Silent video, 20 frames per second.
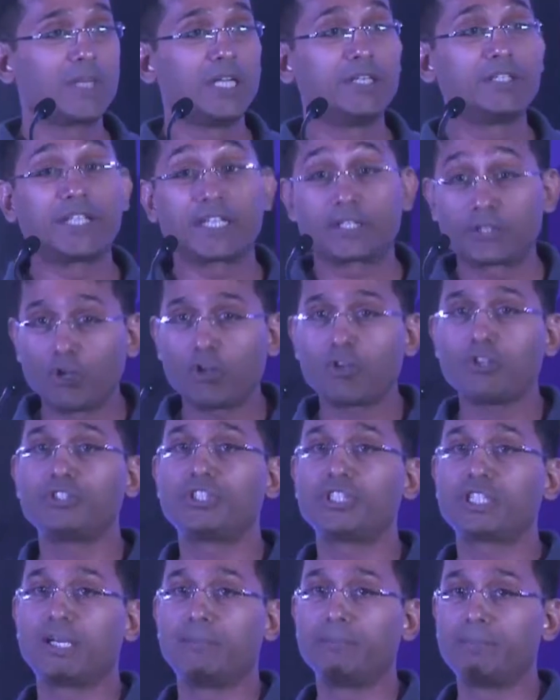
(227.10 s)

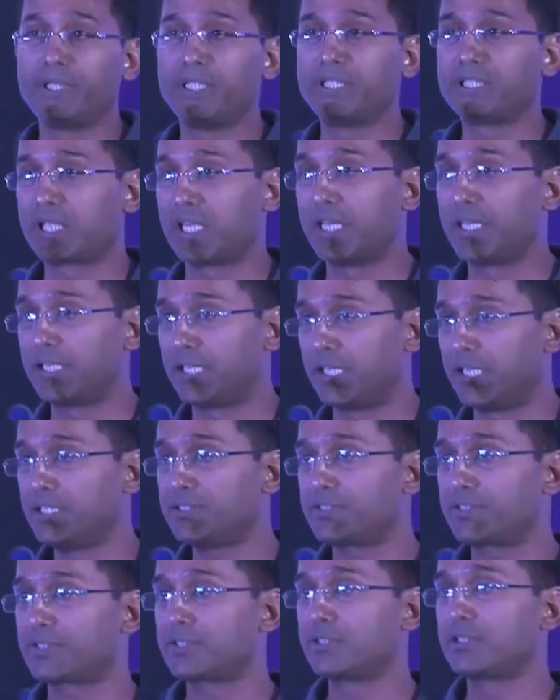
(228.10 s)
technology companies like
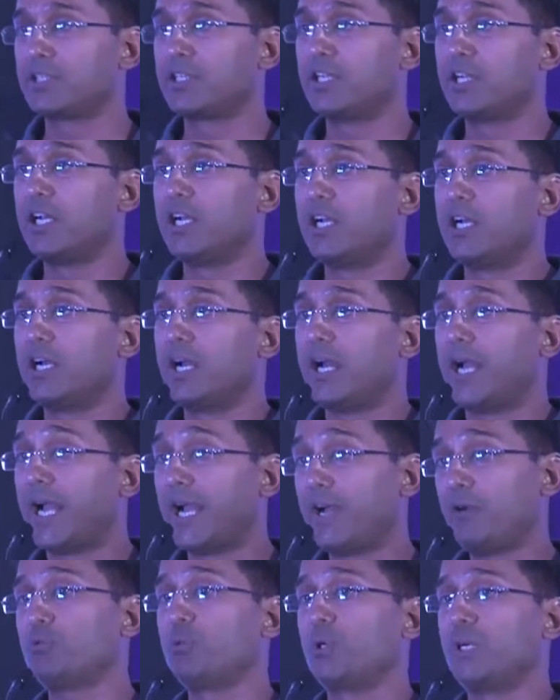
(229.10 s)
us
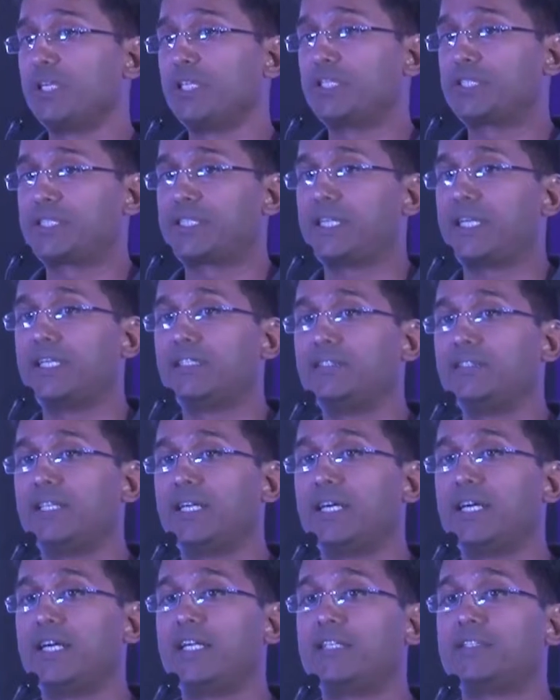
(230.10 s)
have to understand
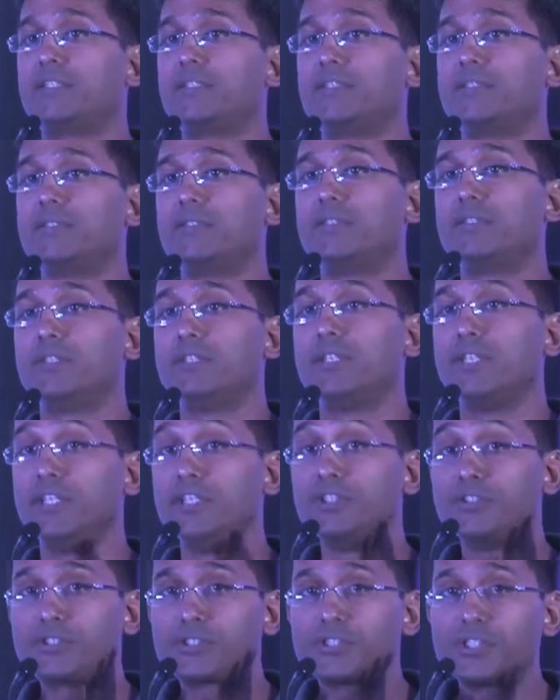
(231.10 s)
that
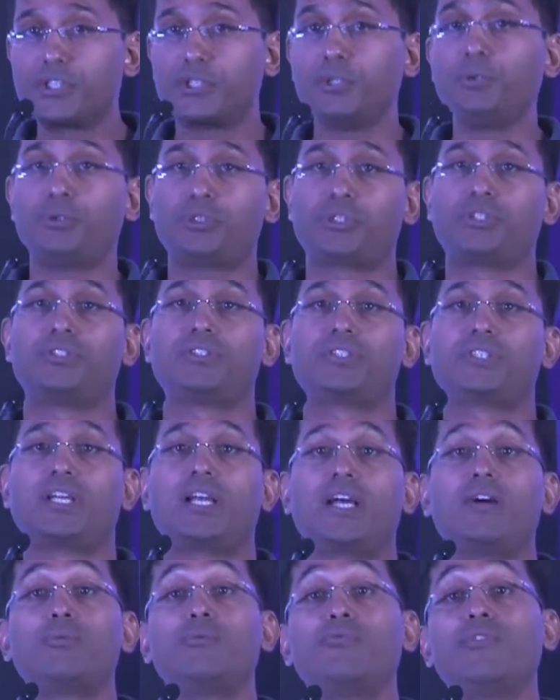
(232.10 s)
institutions
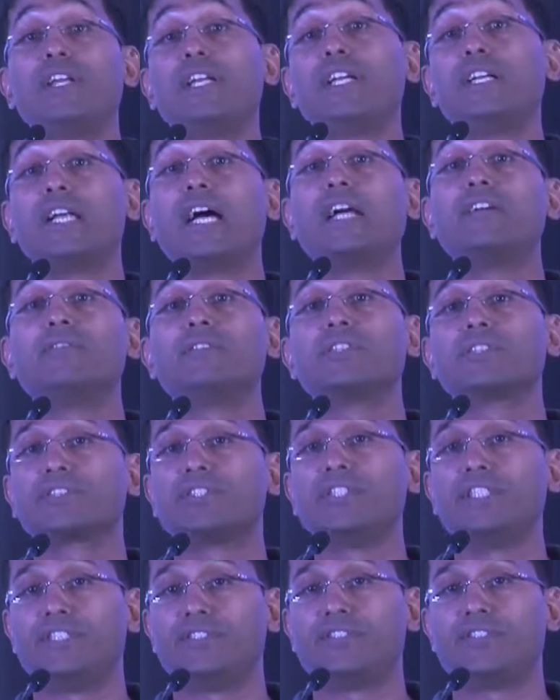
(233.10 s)
have very diverse
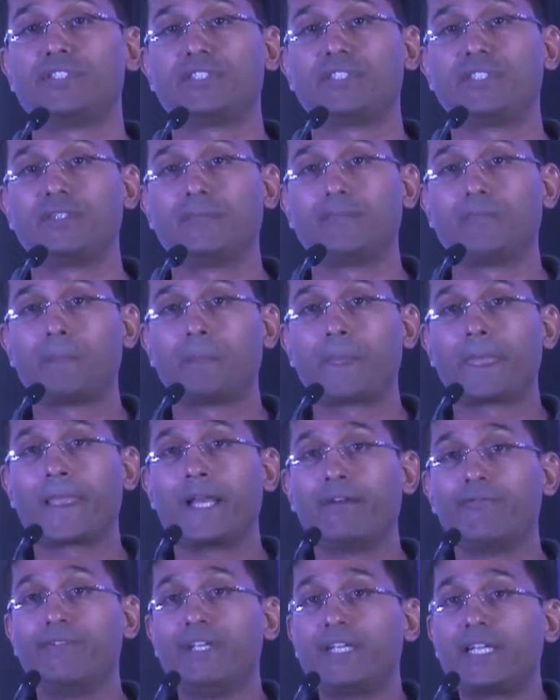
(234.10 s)
needs.
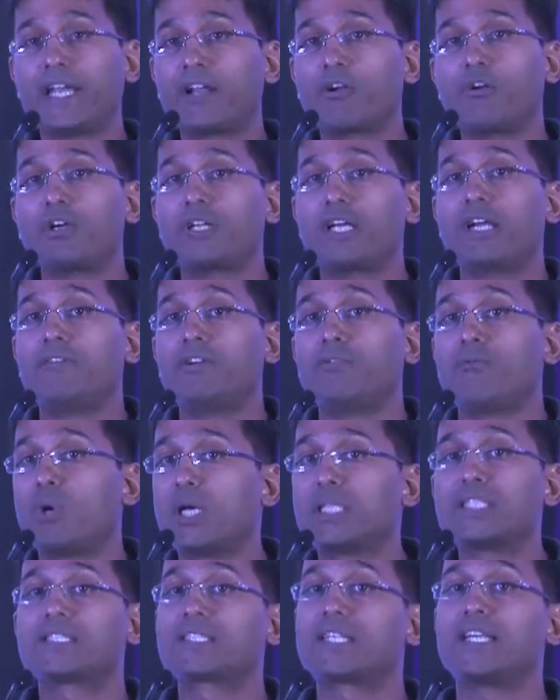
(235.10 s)
We cannot have a
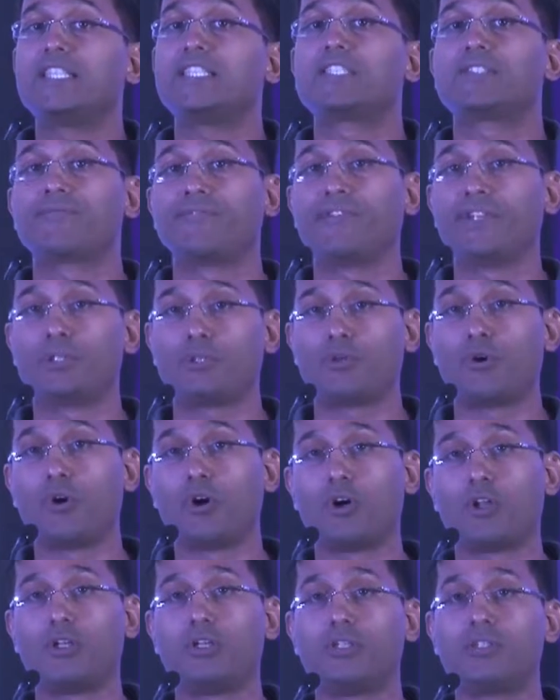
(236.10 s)

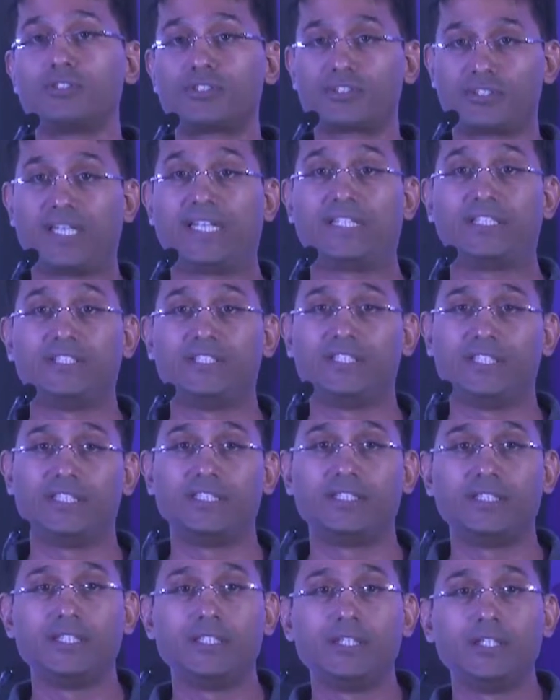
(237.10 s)
one-size-fits-all strategy.
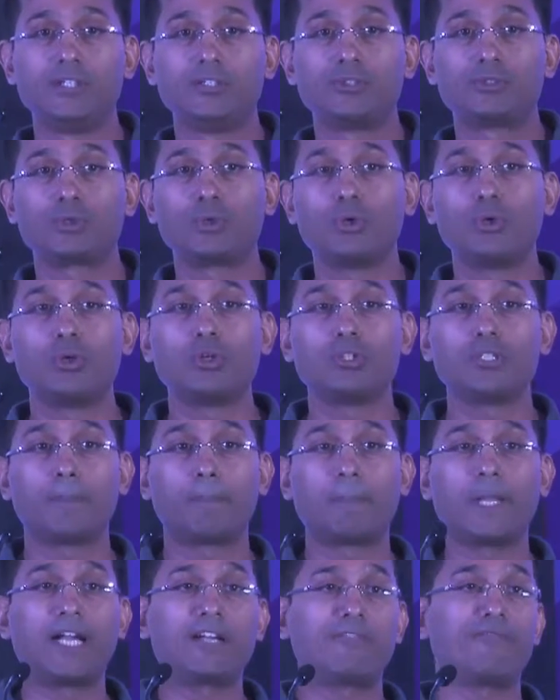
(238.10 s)
So the
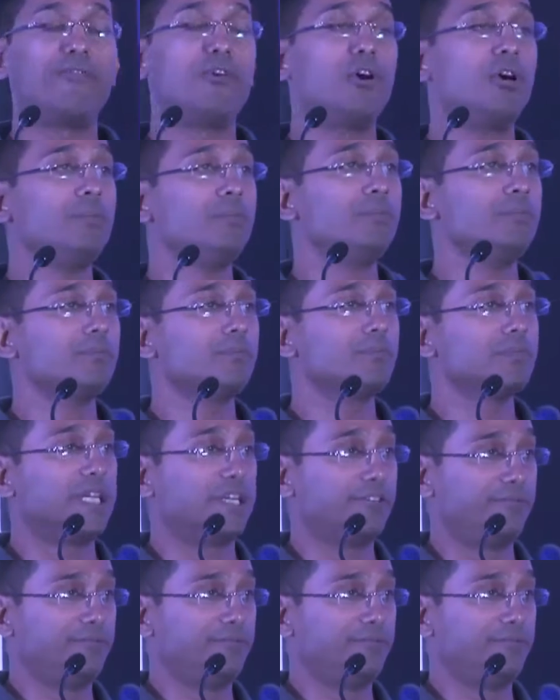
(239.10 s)
platform that